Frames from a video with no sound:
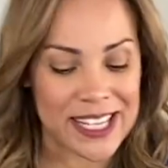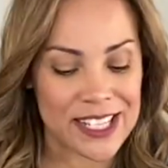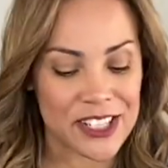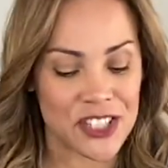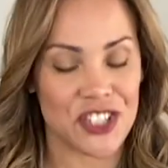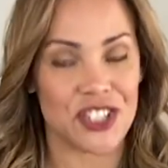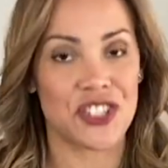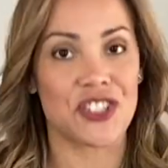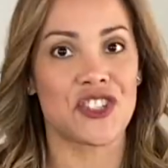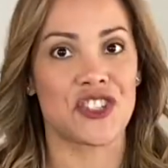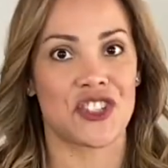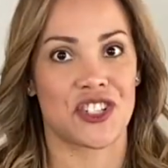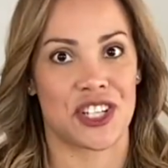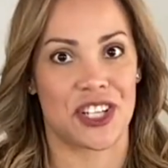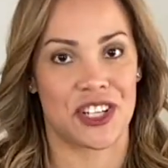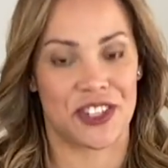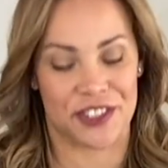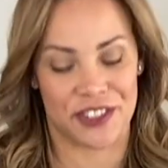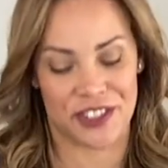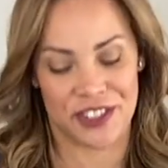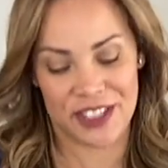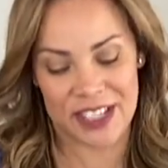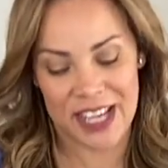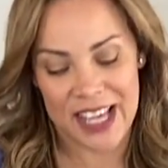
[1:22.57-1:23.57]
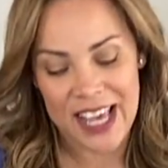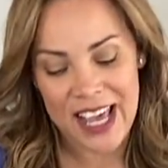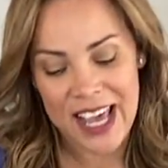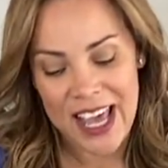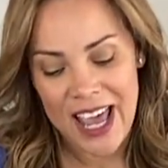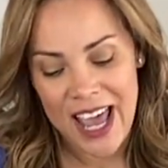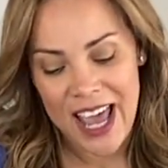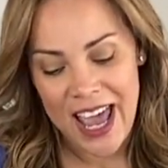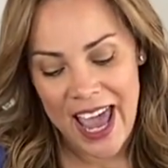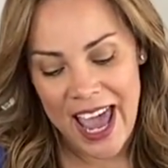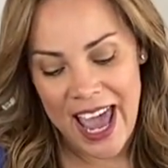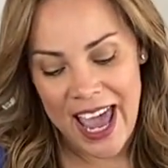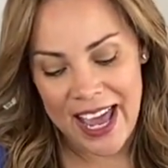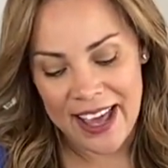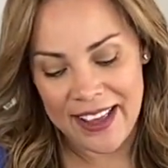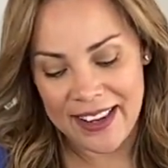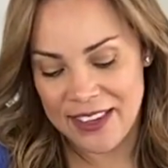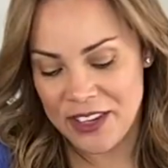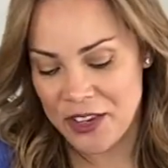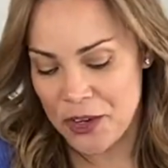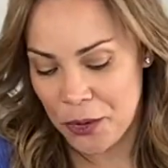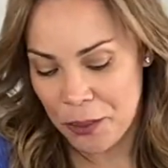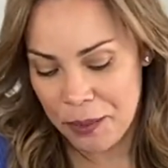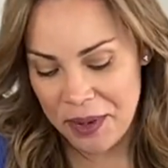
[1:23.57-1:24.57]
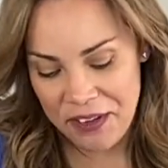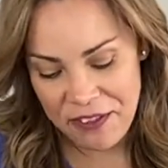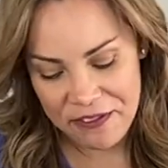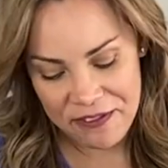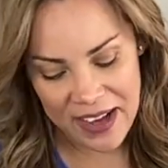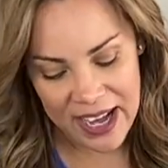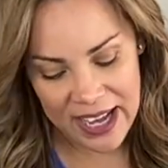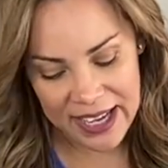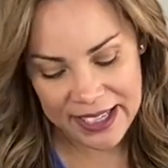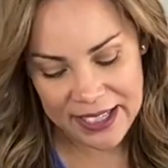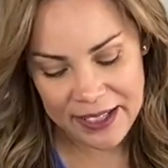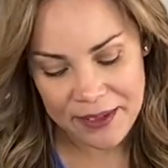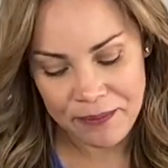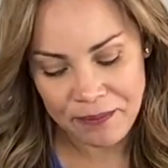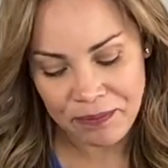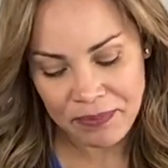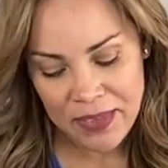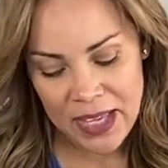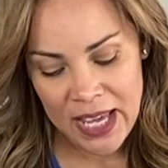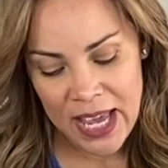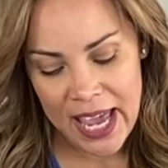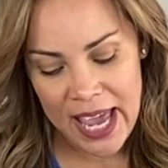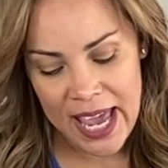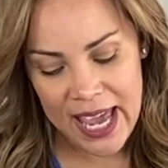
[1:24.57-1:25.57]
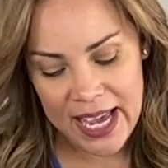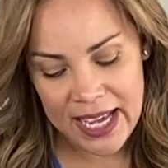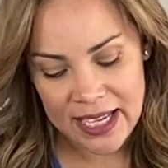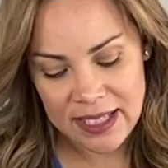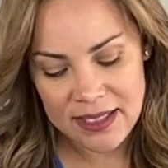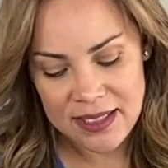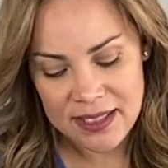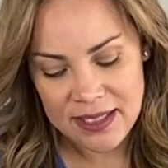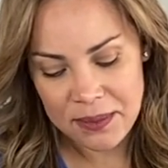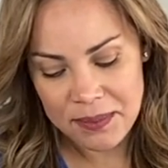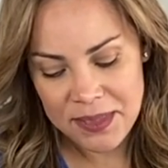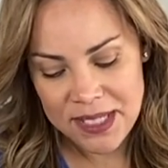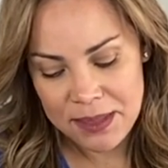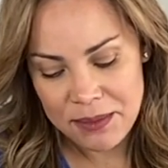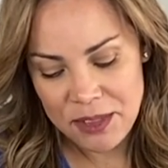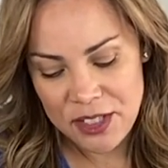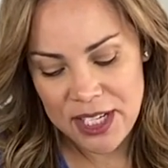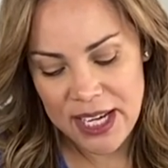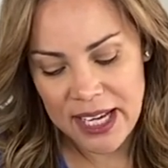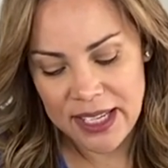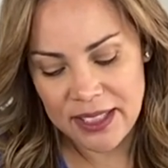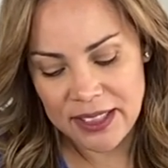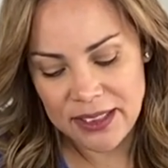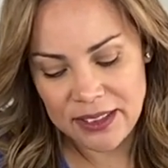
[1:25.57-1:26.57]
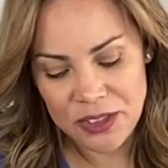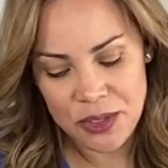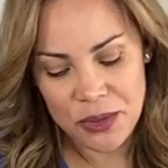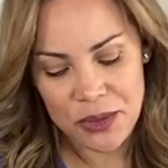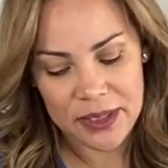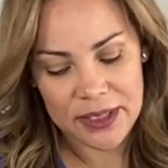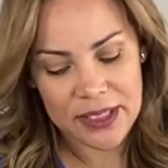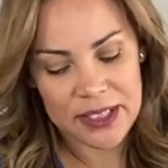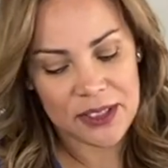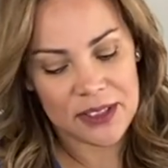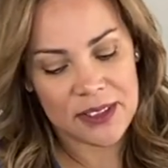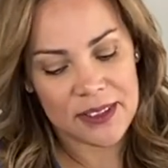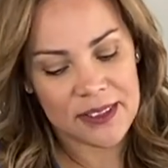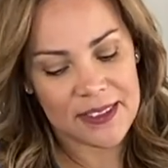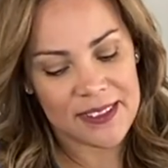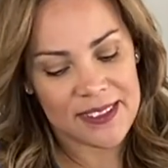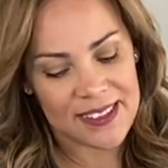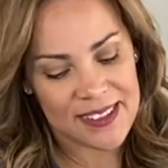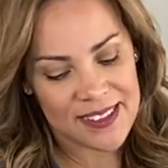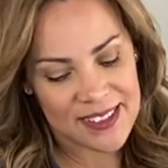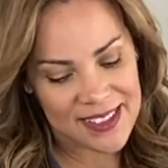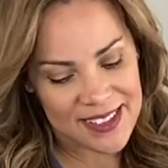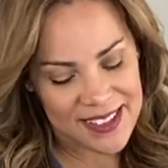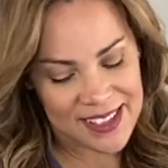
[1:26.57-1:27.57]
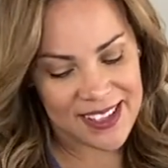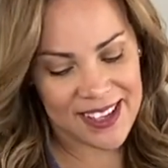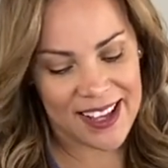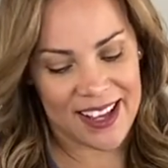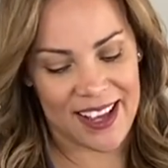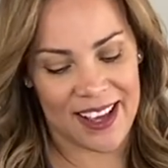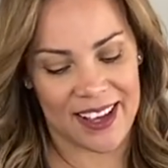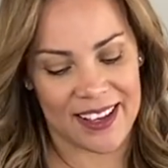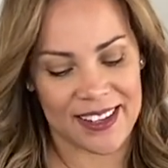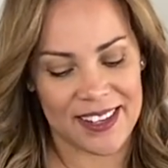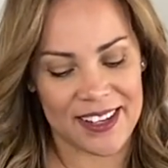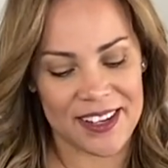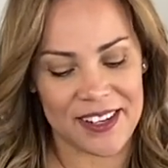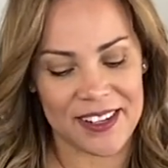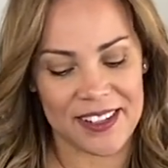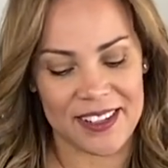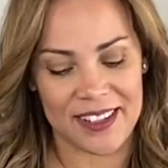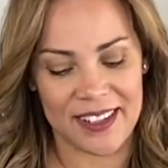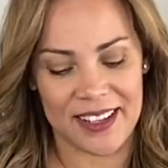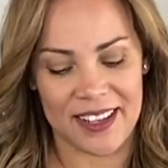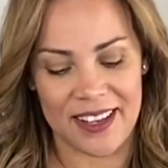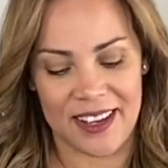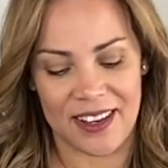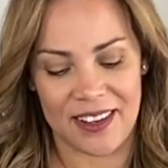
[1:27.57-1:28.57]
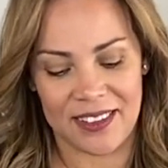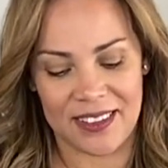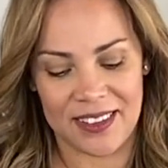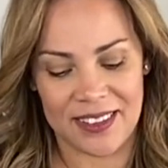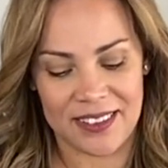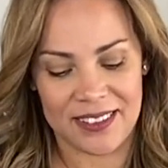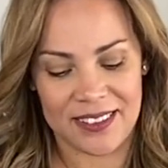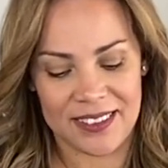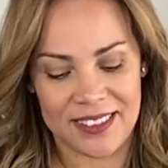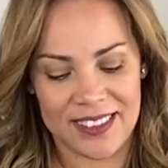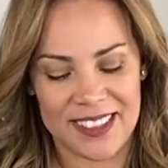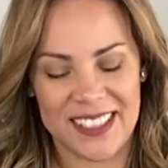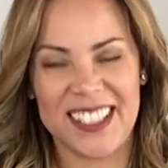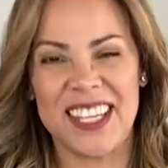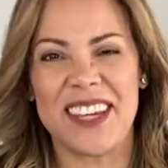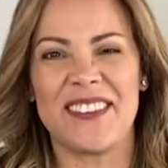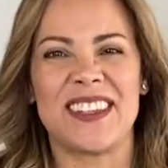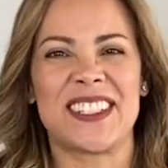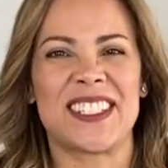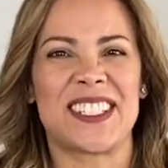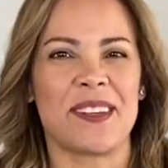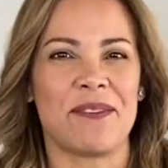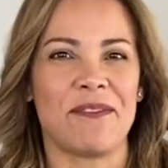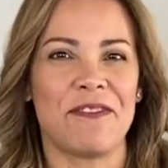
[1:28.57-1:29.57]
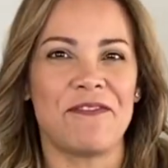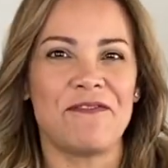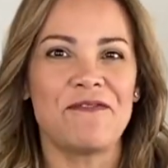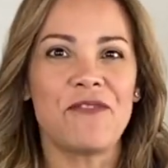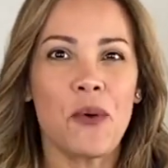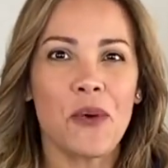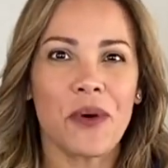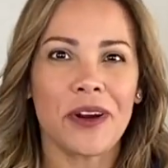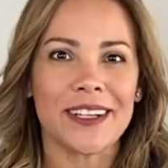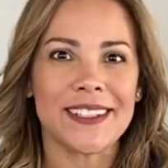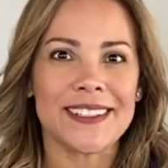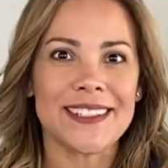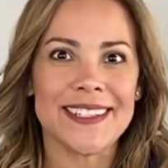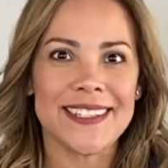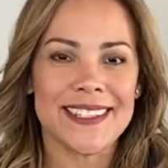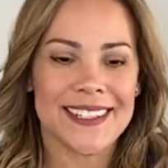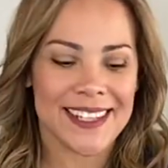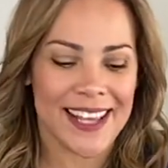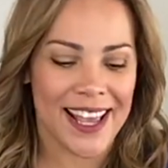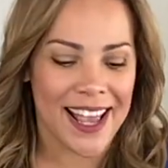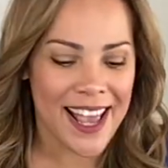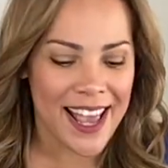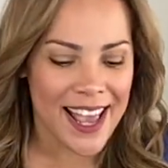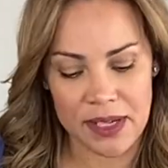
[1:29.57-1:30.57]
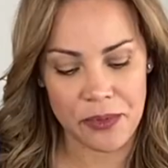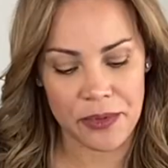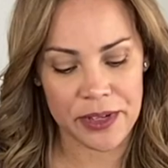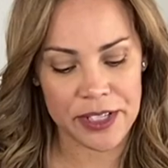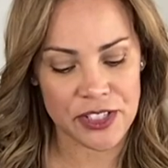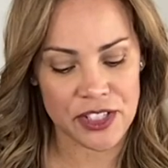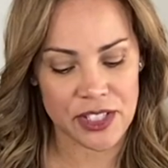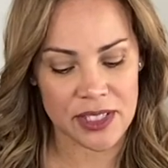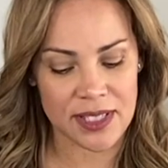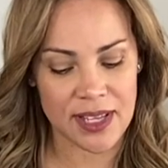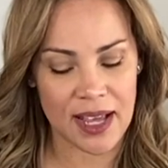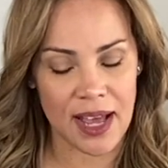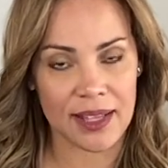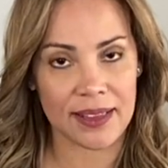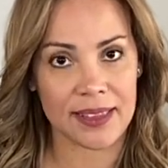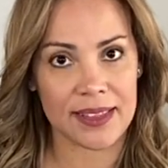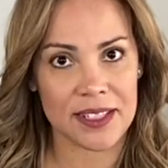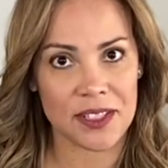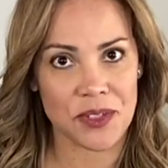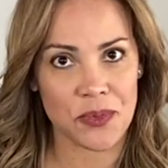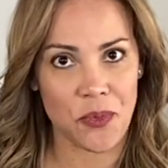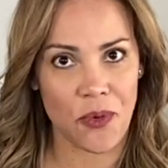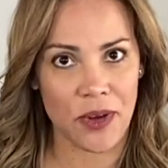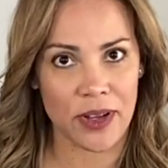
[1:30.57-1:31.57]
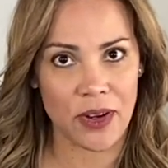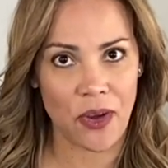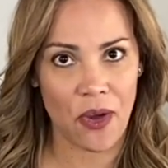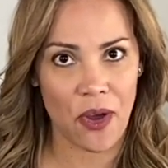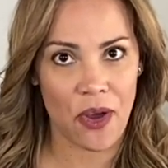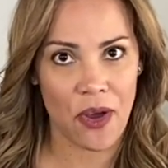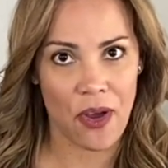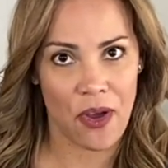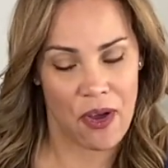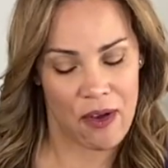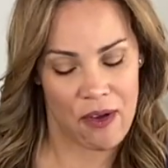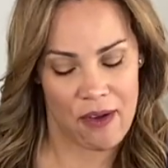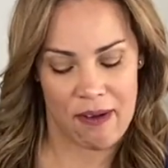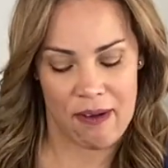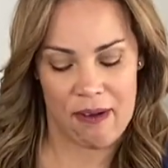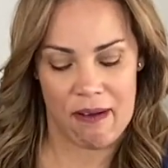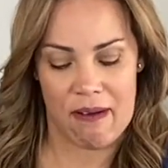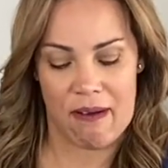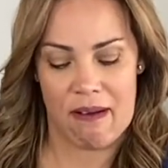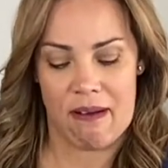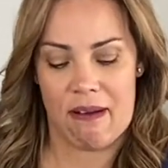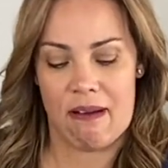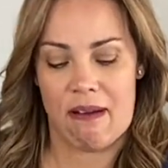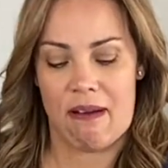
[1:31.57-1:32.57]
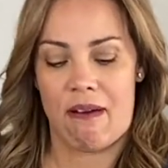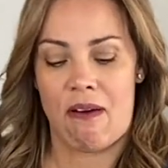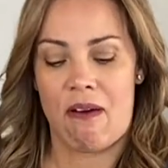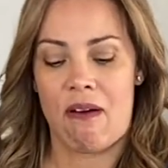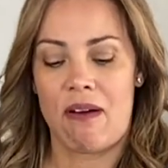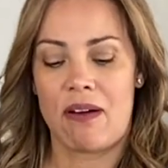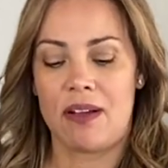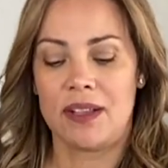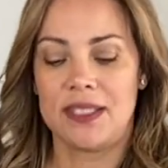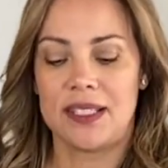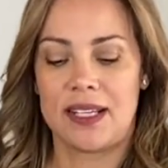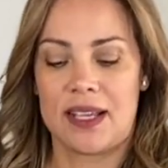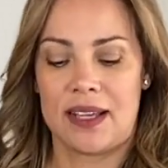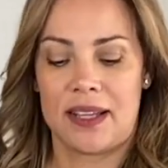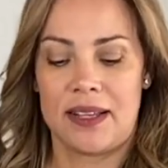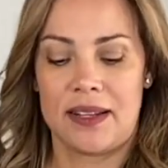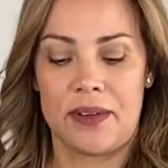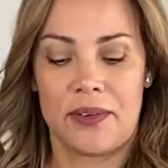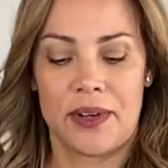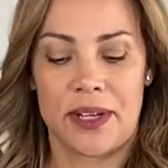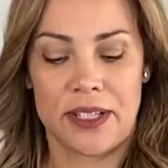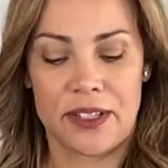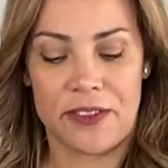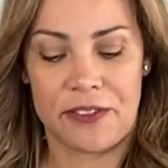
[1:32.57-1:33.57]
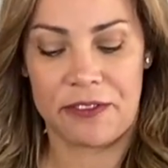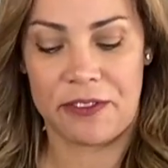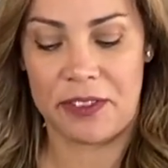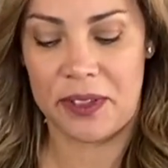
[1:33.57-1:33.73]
kitchen shears and you'll be fine. And sometimes you gotta do a little, there you go. Give it some force. We just got this one all done. We're gonna